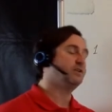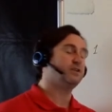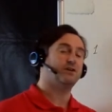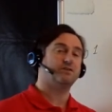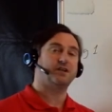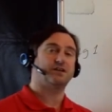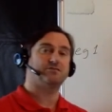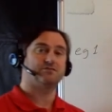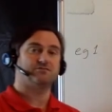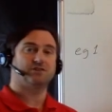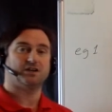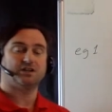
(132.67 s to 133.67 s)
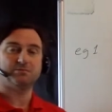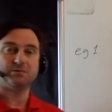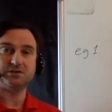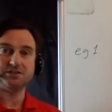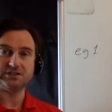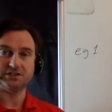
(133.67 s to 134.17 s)
We don't have to write the
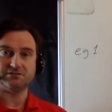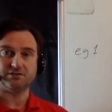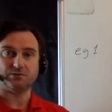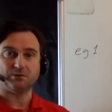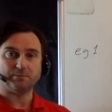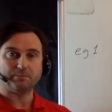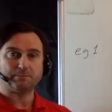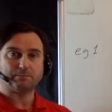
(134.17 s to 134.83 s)
0.01.